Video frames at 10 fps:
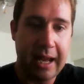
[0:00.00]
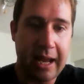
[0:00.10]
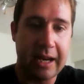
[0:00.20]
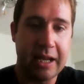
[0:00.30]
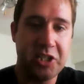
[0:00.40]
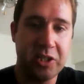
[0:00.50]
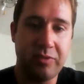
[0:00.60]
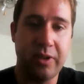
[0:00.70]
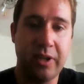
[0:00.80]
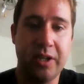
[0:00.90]
and I just
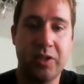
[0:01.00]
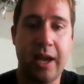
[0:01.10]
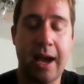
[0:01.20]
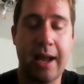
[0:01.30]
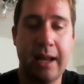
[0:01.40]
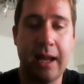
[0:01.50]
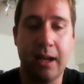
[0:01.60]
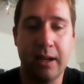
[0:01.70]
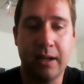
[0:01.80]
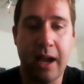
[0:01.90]
finished that.
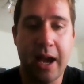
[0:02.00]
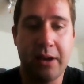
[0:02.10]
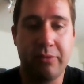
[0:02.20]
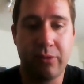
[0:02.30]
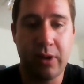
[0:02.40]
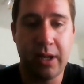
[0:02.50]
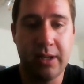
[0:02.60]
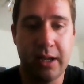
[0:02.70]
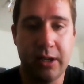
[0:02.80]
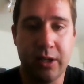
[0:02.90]
And I had a
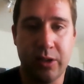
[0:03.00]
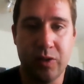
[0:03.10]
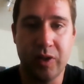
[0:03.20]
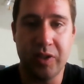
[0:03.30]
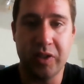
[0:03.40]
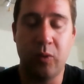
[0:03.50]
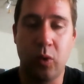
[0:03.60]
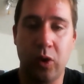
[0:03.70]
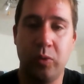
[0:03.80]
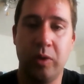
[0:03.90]
friend in acoustics I had
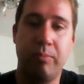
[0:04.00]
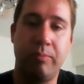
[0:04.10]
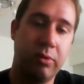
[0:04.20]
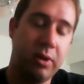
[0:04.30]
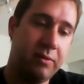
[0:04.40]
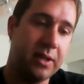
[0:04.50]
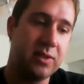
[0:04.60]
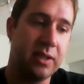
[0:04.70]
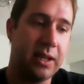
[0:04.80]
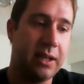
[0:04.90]
worked with
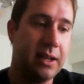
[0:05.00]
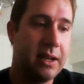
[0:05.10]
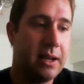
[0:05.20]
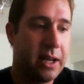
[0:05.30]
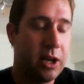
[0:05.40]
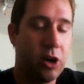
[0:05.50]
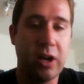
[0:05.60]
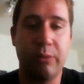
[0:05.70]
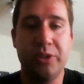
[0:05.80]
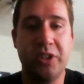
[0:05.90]
previously. He heard
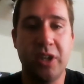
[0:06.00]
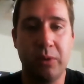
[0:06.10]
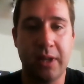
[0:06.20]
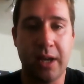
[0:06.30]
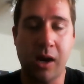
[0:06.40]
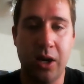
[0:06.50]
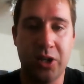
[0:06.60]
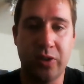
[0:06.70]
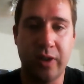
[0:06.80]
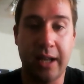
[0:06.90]
I was done with that
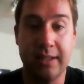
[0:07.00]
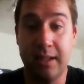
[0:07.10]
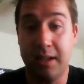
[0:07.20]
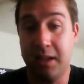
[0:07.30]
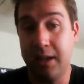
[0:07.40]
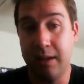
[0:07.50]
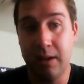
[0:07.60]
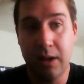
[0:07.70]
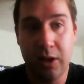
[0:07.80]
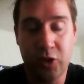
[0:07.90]
contract, and then
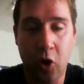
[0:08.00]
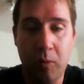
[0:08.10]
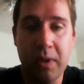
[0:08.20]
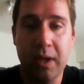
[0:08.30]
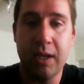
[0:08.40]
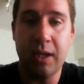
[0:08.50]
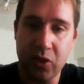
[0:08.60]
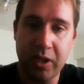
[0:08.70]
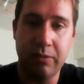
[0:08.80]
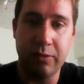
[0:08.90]
he told me he
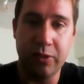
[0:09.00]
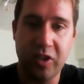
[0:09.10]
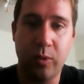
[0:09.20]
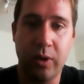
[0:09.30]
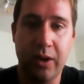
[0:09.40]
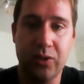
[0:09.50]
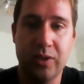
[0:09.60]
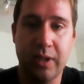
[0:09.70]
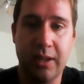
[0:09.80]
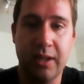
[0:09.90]
was looking for someone
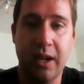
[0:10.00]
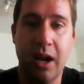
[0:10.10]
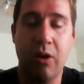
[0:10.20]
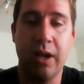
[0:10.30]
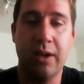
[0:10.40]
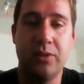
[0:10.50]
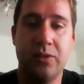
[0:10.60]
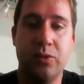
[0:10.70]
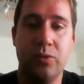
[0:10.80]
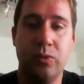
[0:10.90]
else in the area
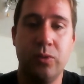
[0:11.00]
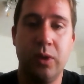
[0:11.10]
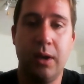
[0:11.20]
to